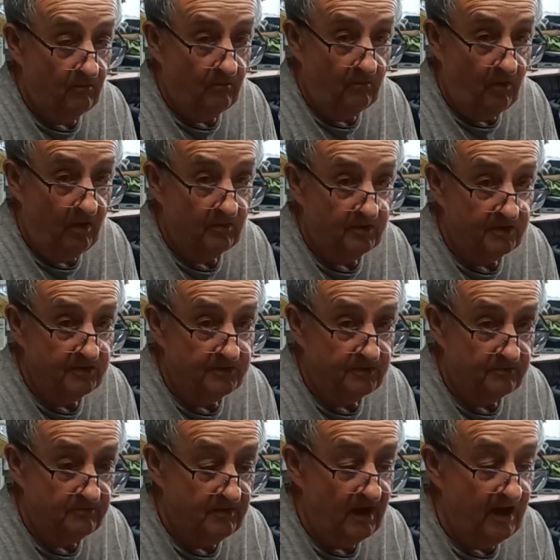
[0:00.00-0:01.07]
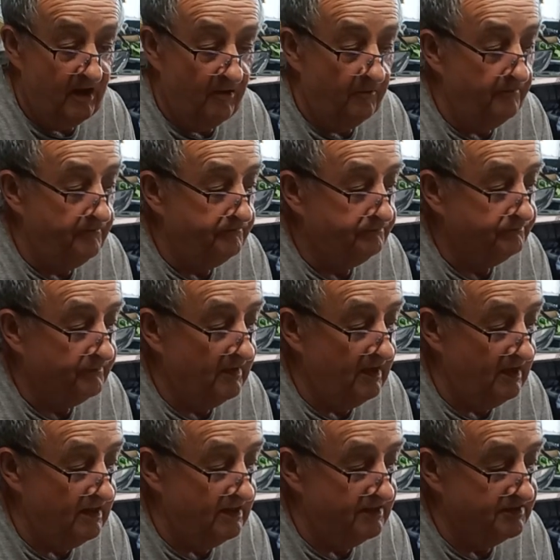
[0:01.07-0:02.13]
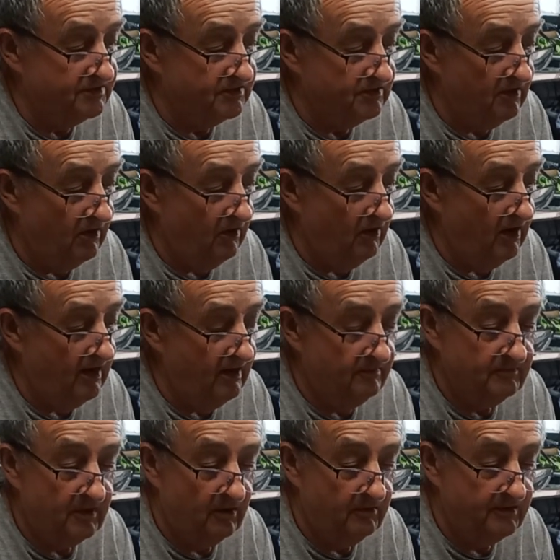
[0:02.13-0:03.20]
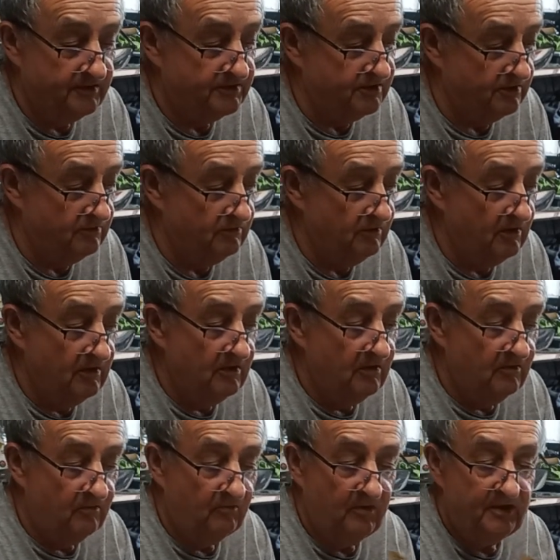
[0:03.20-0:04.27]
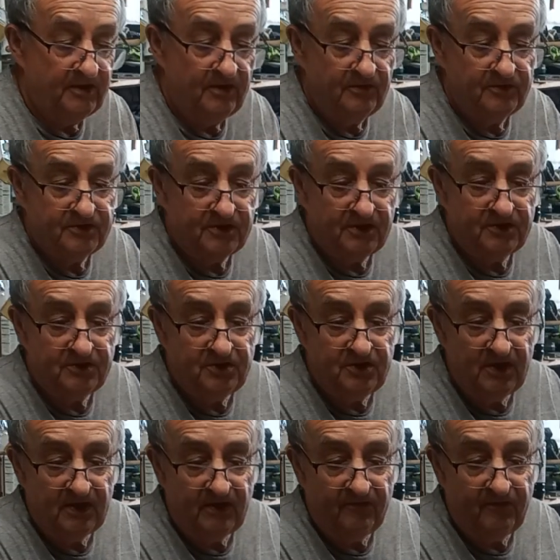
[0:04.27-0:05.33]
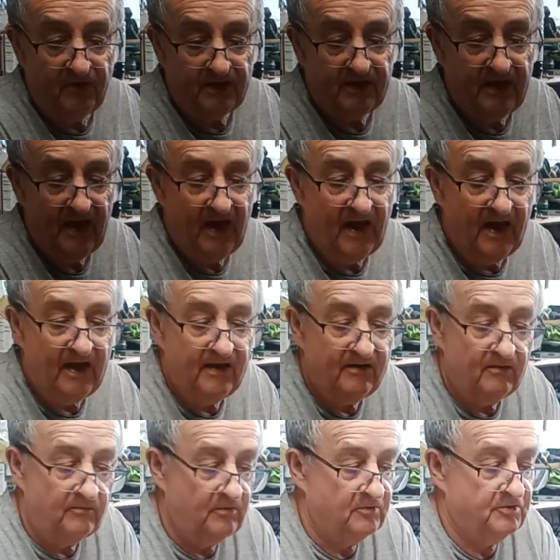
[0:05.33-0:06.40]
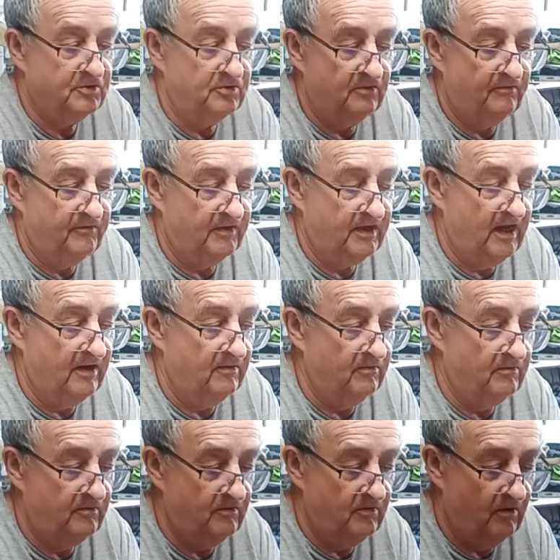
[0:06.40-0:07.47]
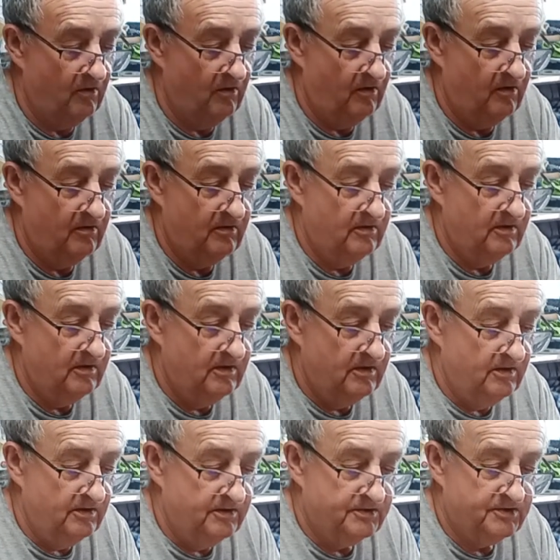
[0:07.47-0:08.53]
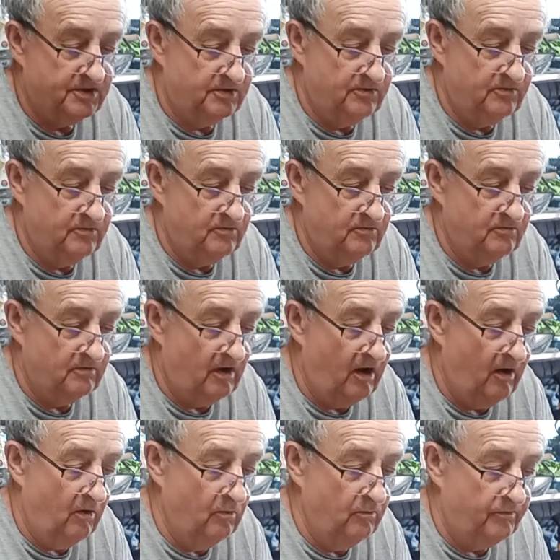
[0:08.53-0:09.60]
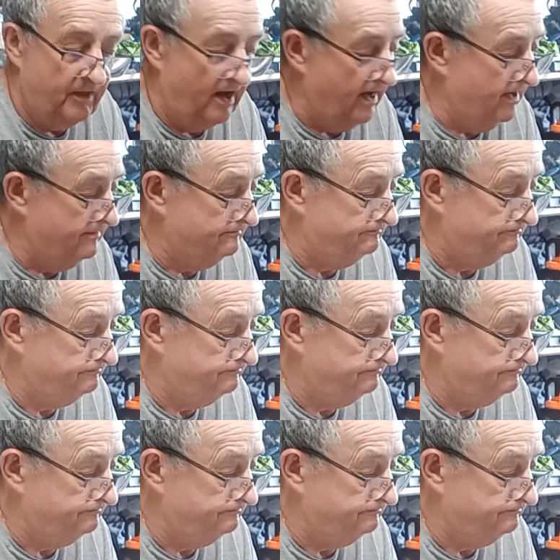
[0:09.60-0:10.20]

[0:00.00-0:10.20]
what I'm going to do now is I am going to reuse this jig if I can. I'm not sure if I can or not, to hold that